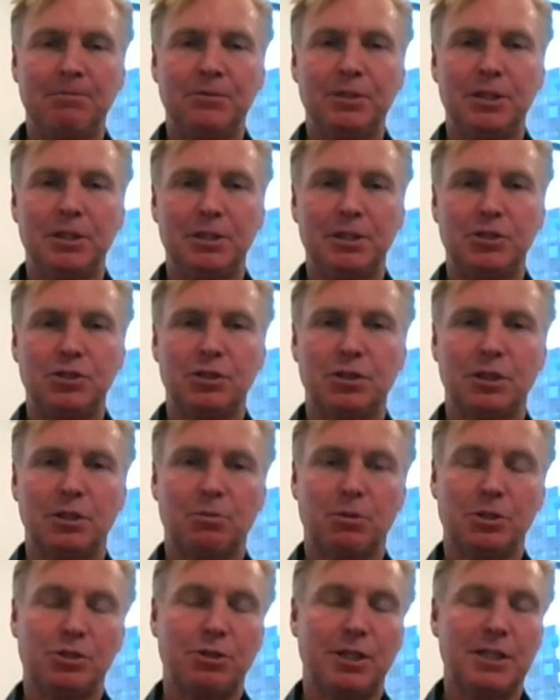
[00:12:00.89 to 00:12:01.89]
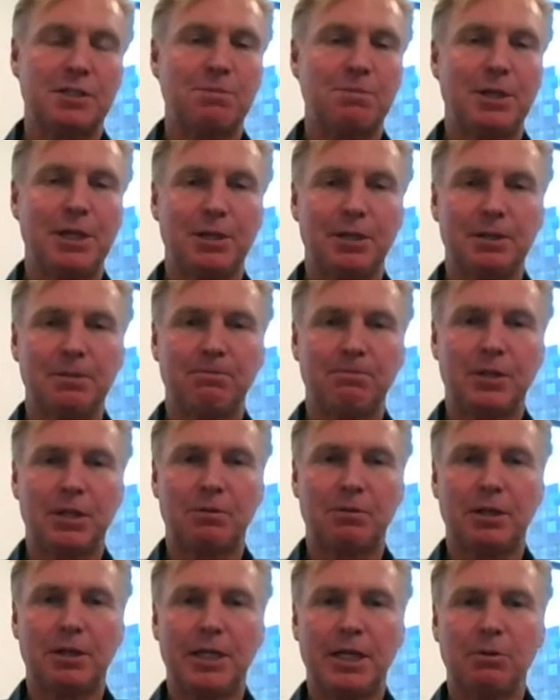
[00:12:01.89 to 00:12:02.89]
to ensure that we're transparent
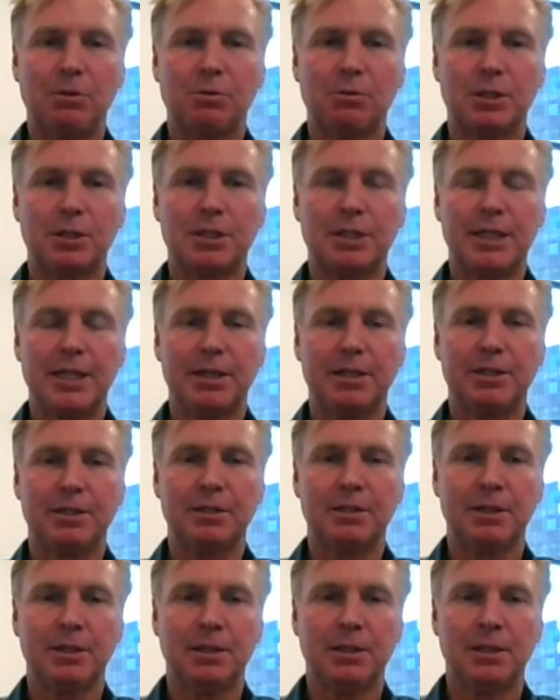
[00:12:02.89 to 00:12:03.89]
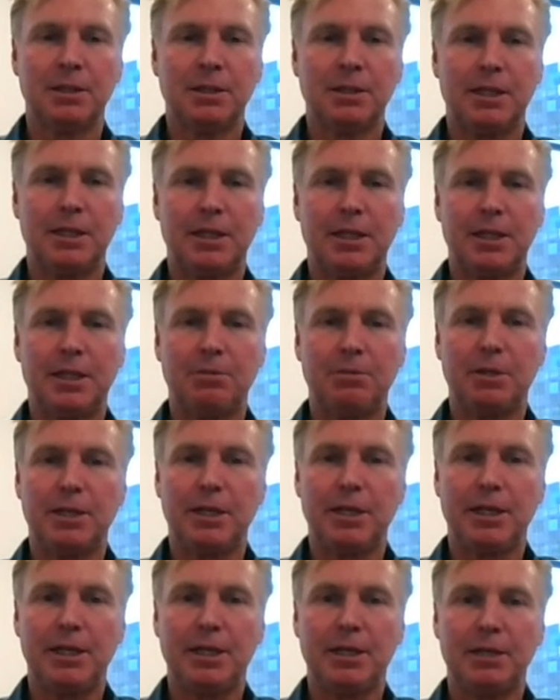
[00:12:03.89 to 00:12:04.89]
around how we work together,
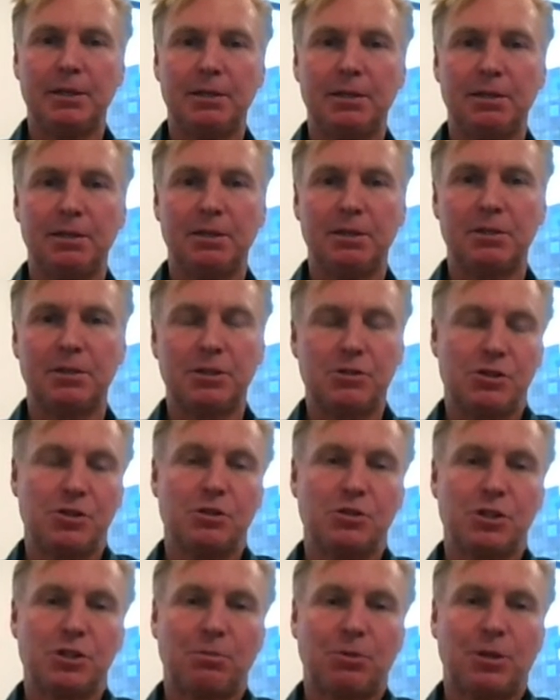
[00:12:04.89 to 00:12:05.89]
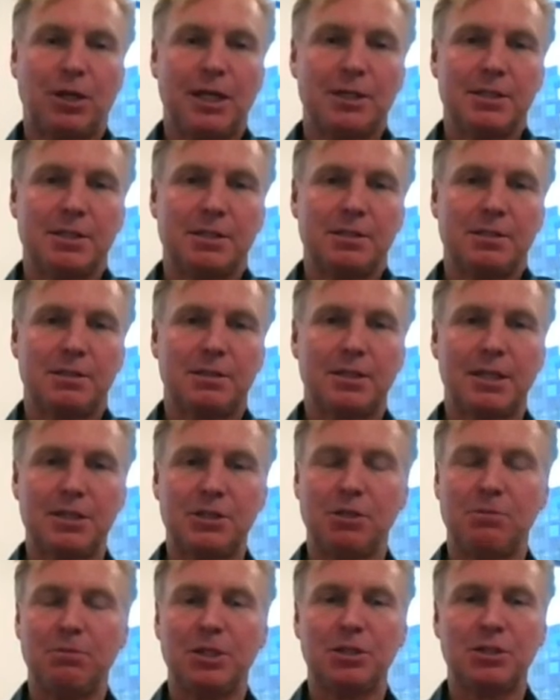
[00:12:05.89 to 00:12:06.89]
and that there's no surprises. As
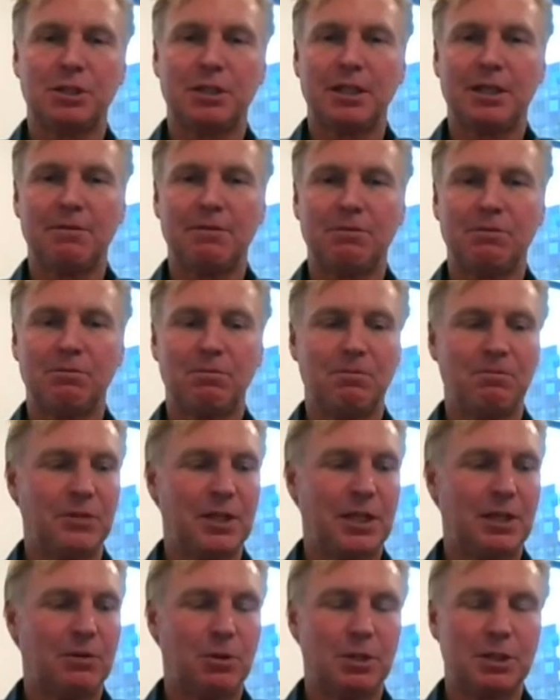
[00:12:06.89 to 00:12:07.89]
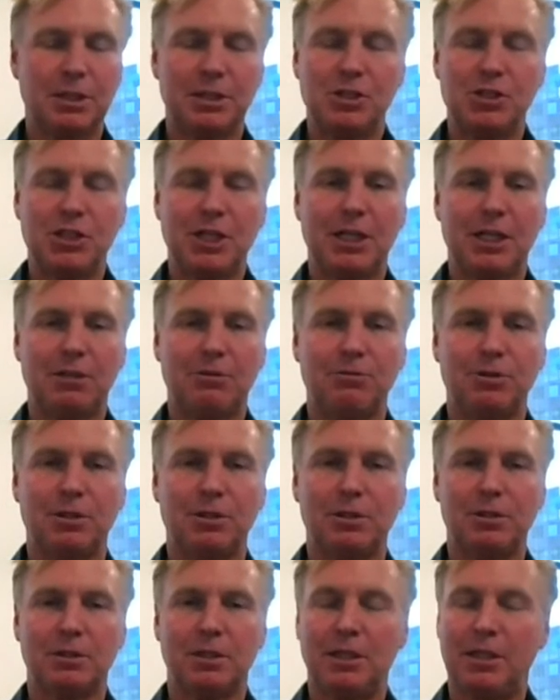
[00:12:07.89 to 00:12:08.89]
you mentioned, I've worked in the channel
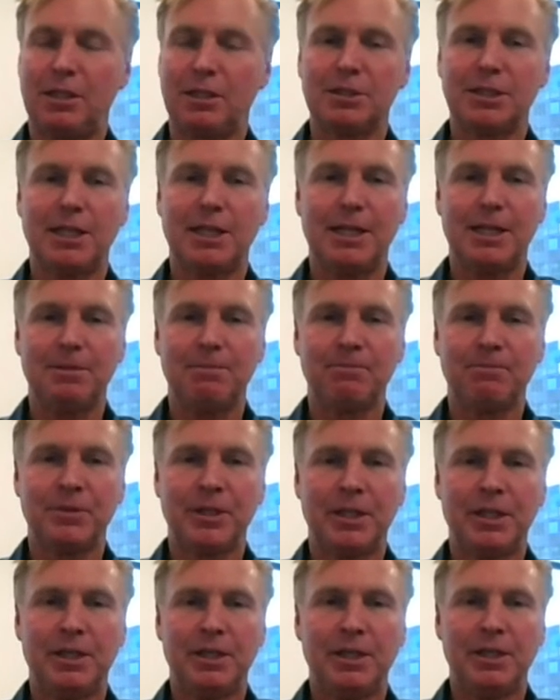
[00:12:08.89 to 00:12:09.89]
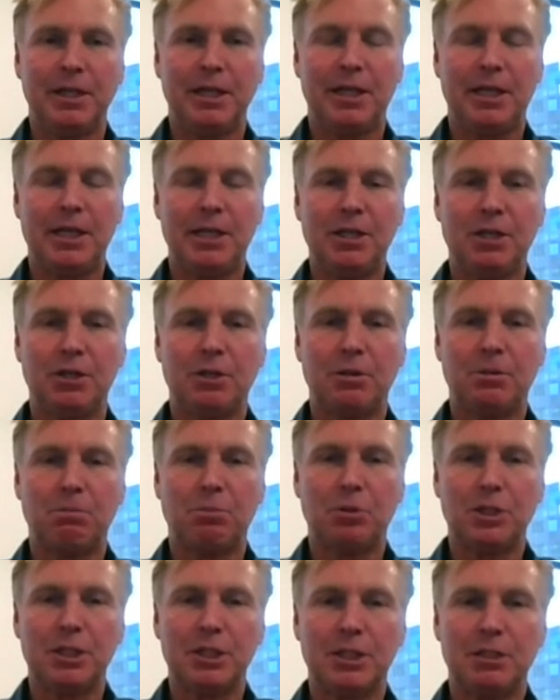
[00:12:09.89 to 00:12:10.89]
for a long time, and I know that
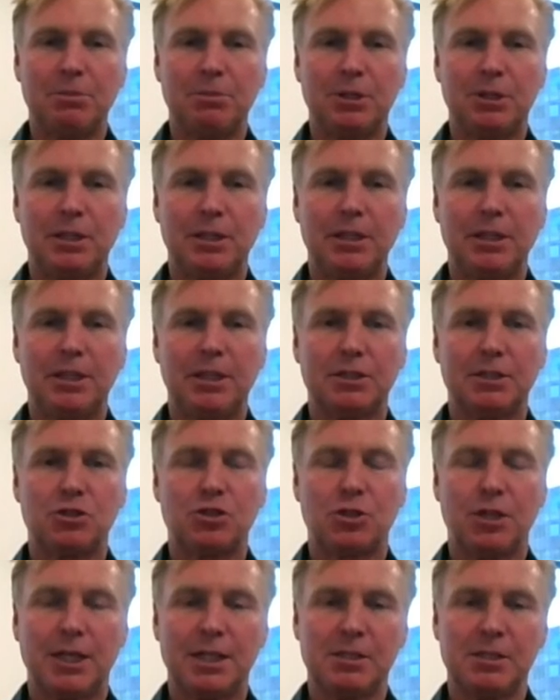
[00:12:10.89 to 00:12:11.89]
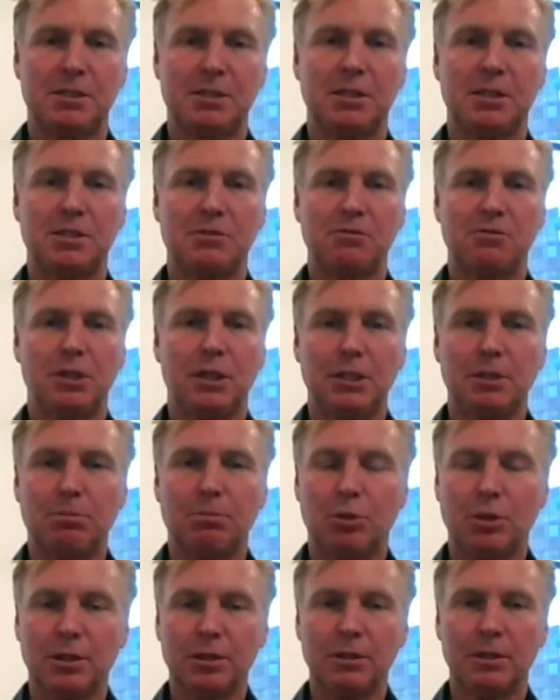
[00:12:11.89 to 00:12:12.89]
predictability and trust is really
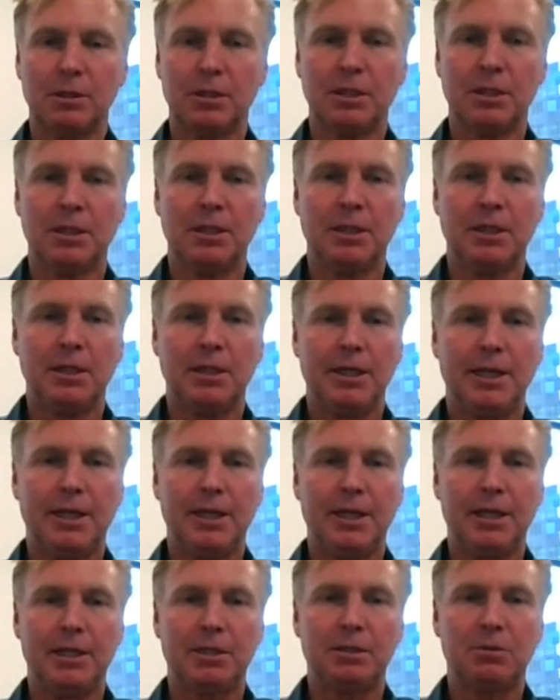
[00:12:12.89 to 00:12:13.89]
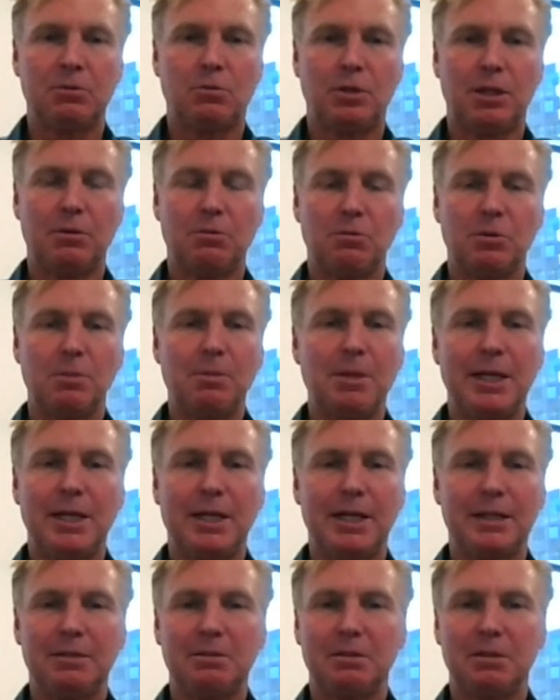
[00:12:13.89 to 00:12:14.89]
important. And while we may
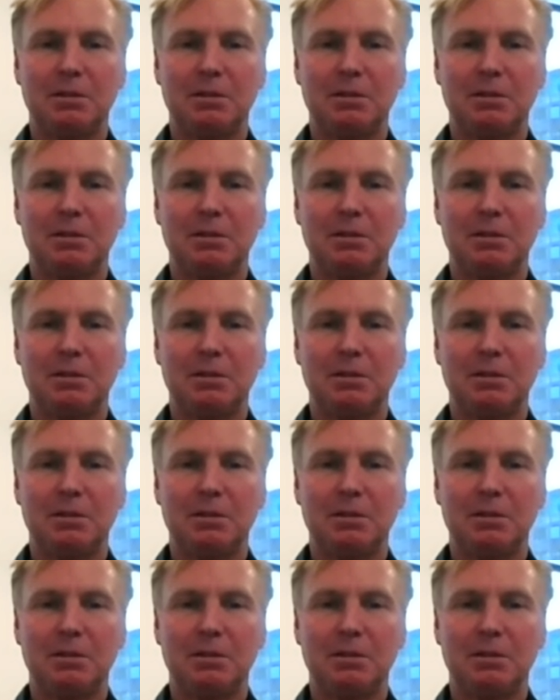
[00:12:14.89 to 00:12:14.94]
not